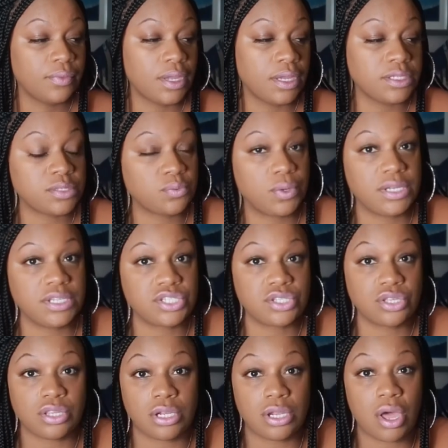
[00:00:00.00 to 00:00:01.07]
as well as
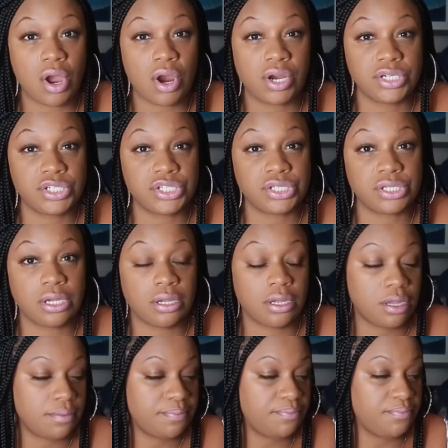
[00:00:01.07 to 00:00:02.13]
to the large
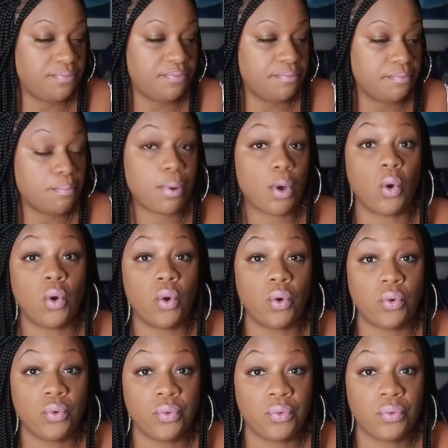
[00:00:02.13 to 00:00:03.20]
uh,
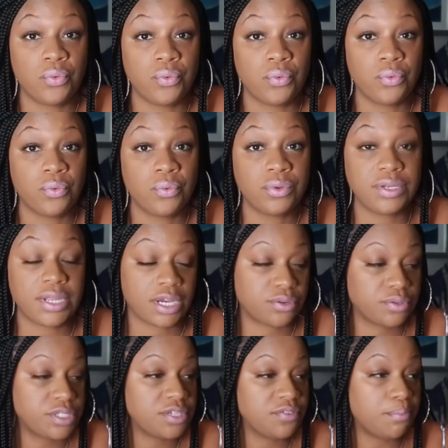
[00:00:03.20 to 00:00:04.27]
bowl,
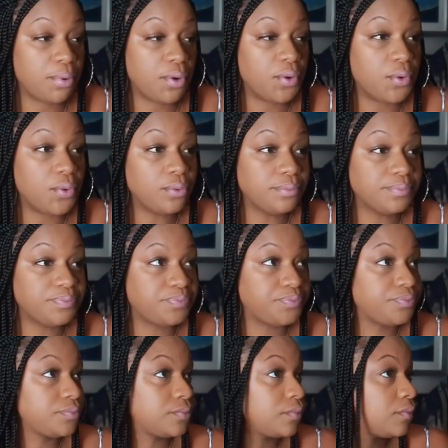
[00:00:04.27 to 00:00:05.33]
decorative bowl.
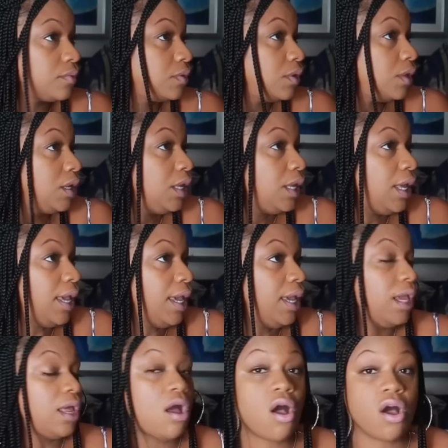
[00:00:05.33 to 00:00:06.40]

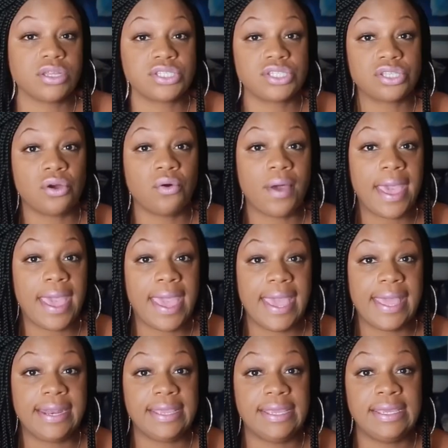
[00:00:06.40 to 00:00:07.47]
And also
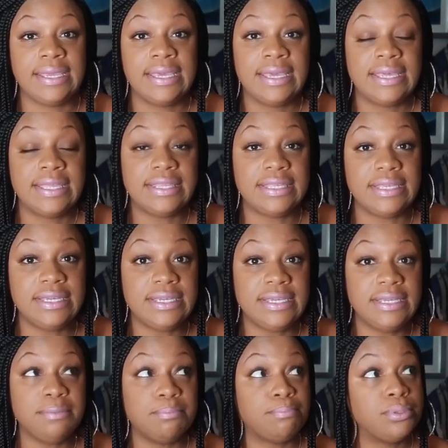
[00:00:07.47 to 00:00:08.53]
adding
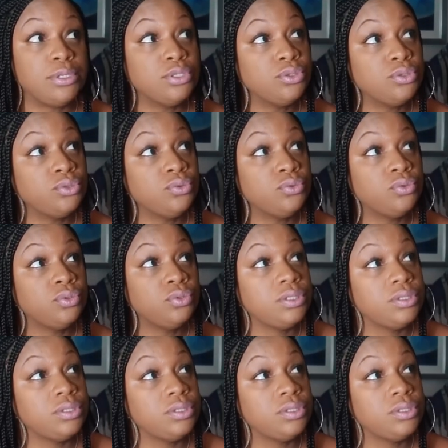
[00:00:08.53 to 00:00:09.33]
the blue